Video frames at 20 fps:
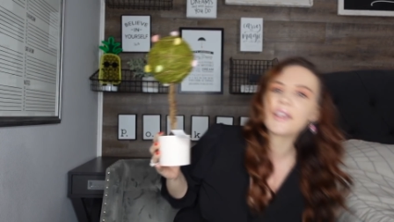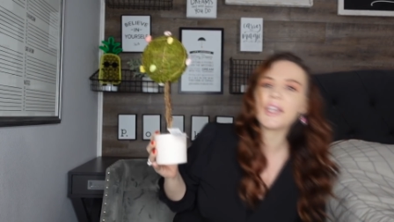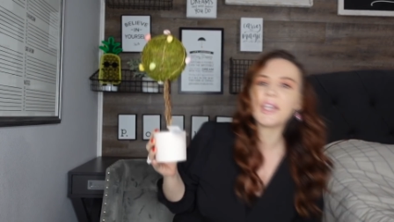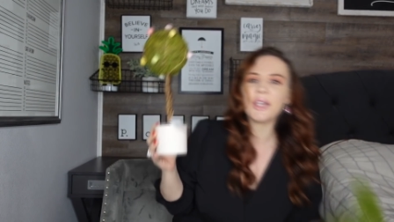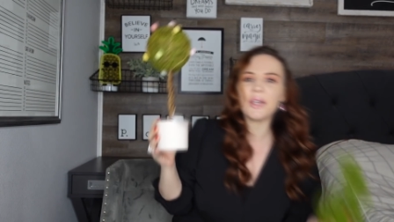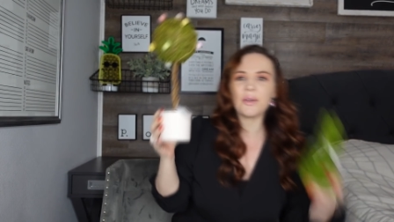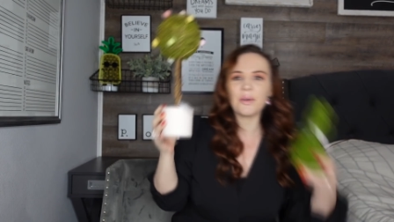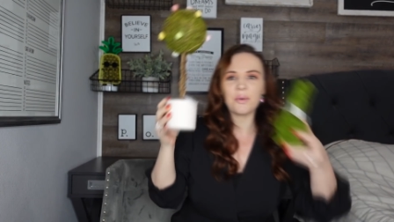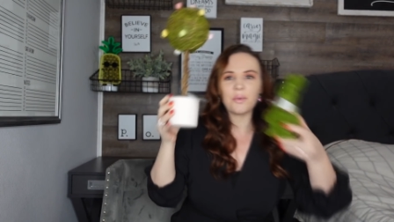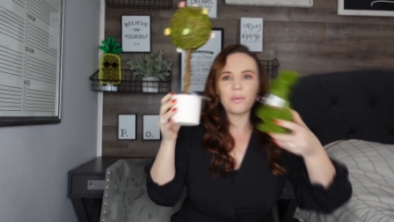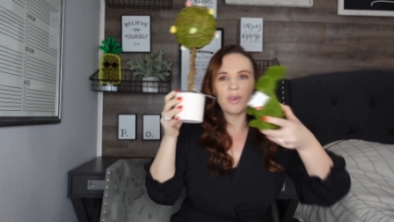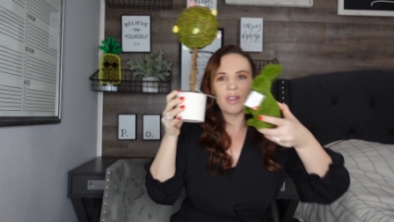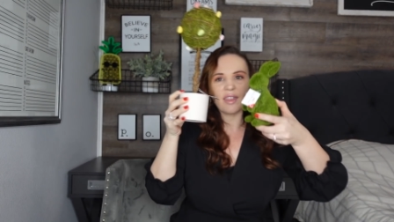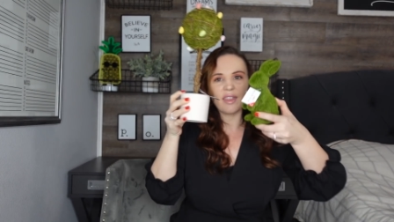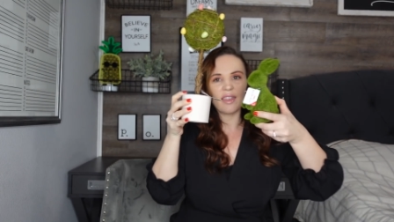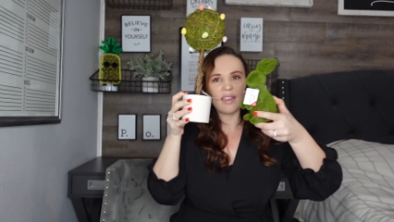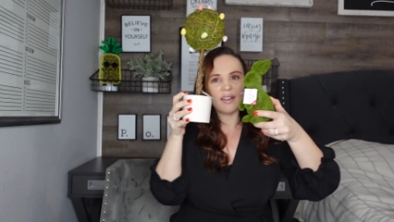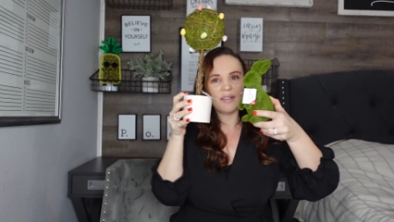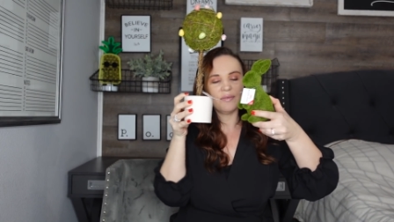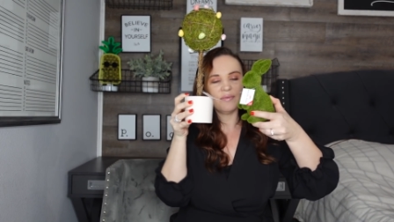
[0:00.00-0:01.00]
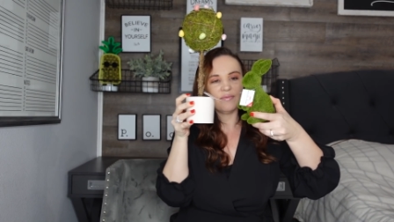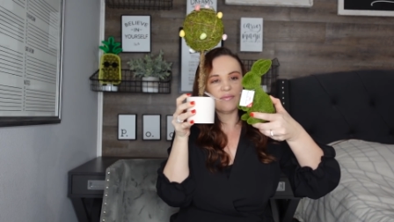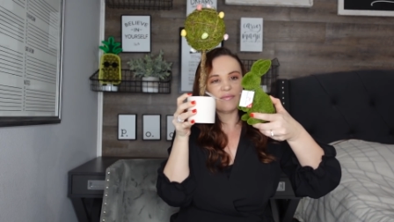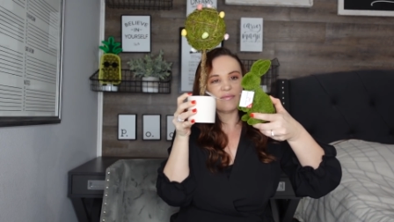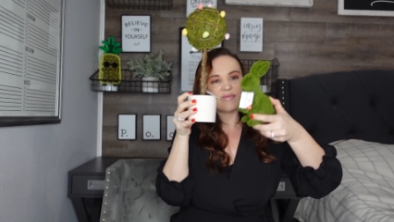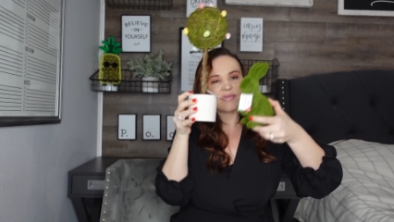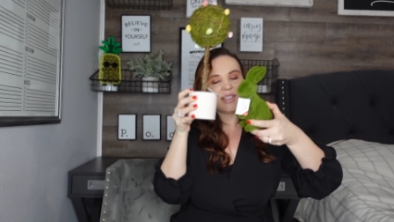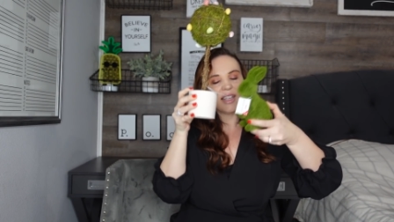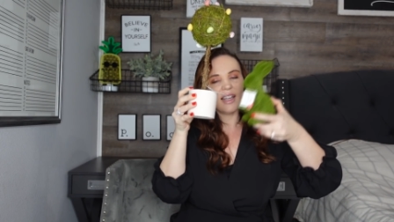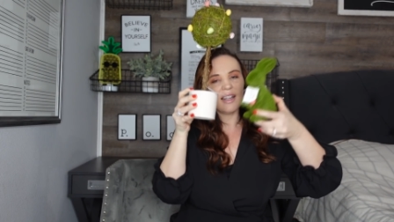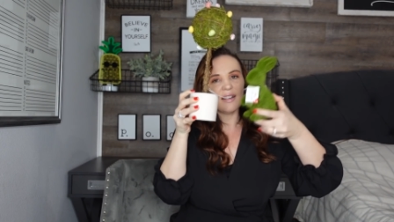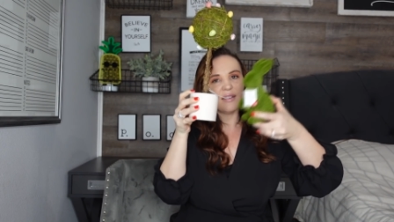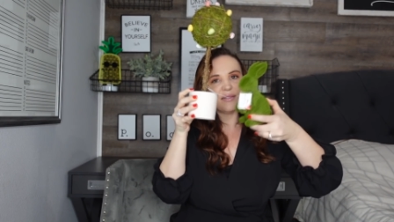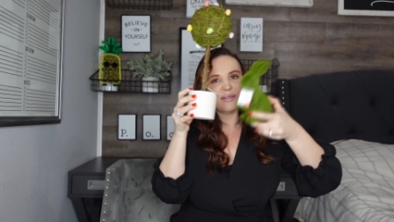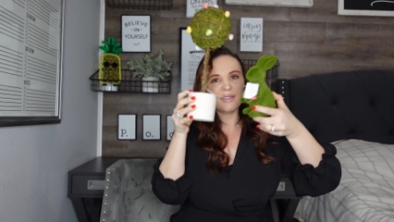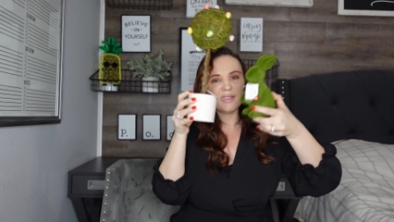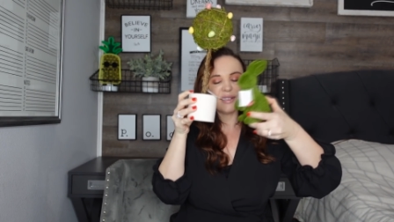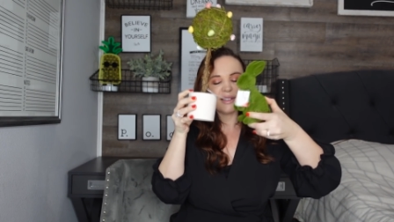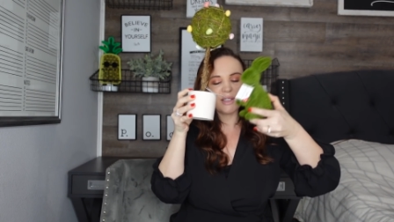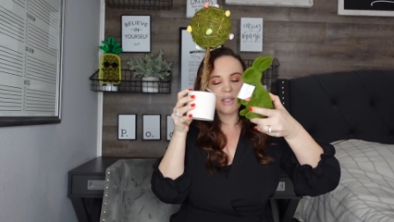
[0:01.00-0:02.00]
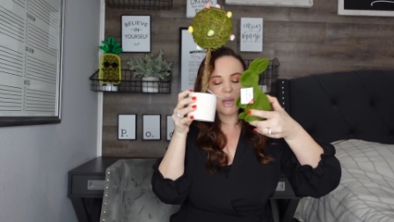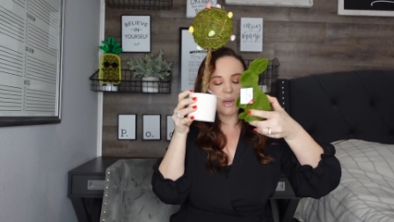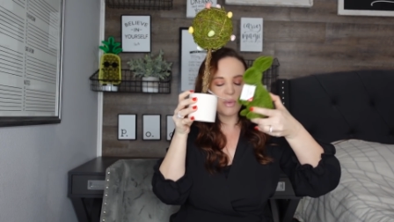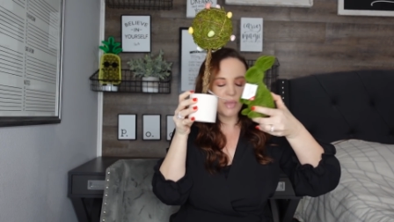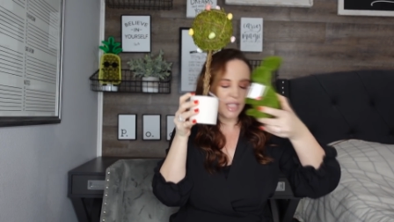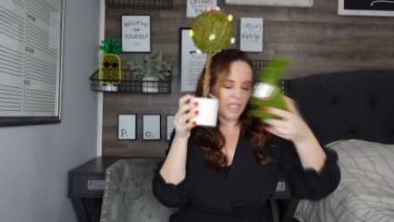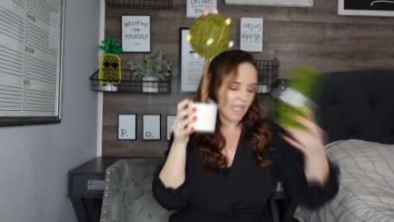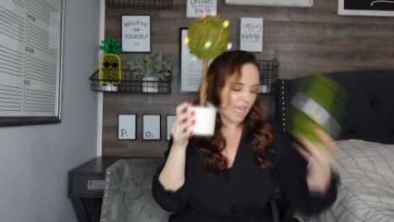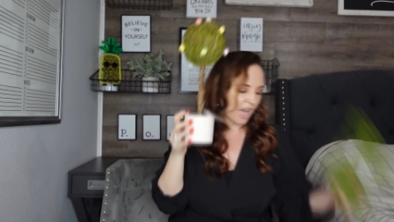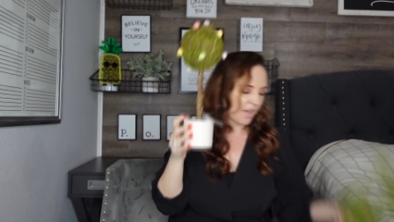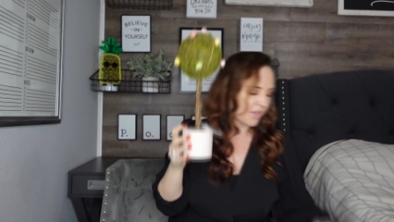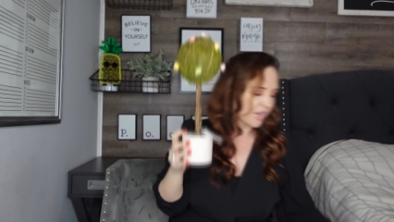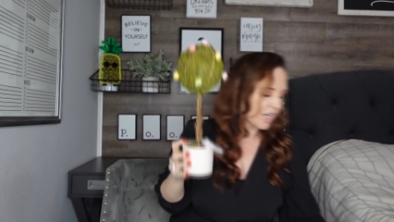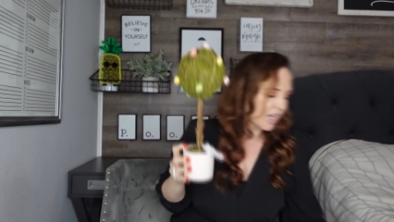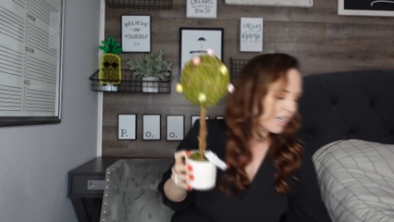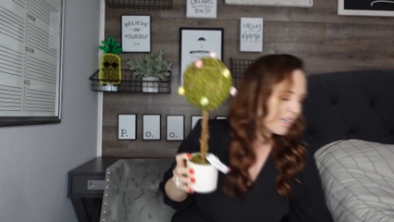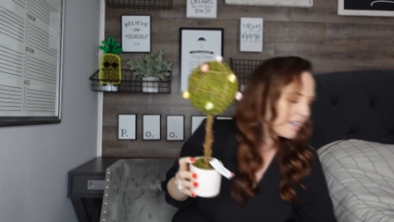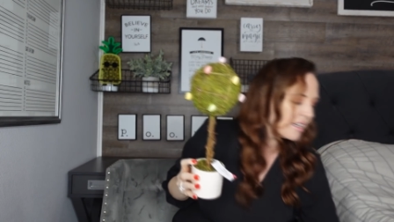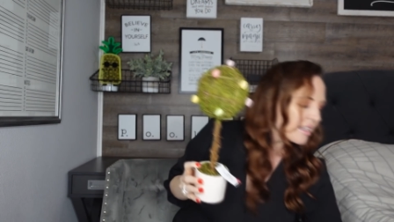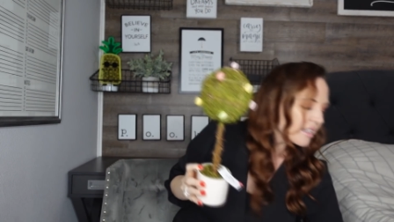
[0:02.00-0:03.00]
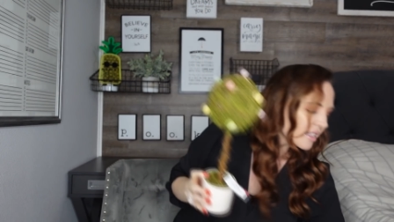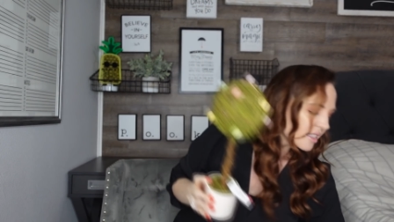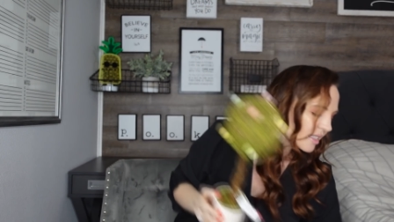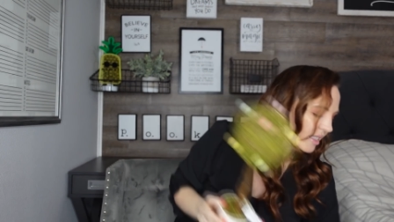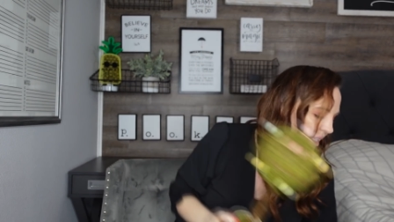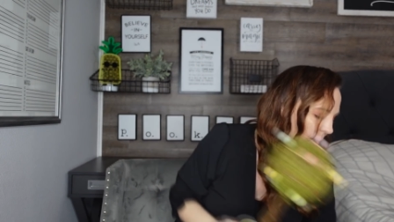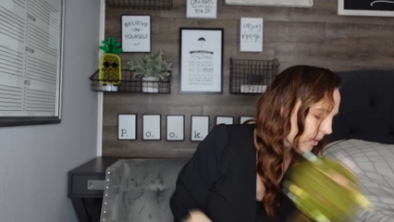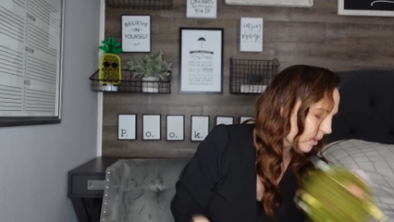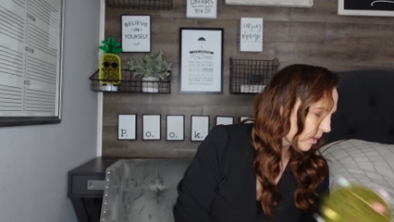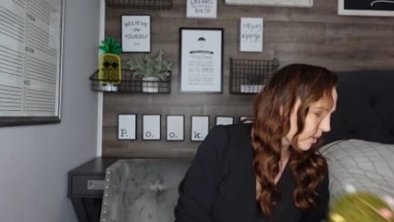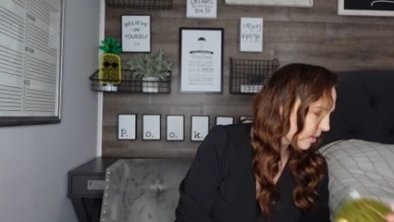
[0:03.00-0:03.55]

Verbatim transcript: of cute with kind of go together. So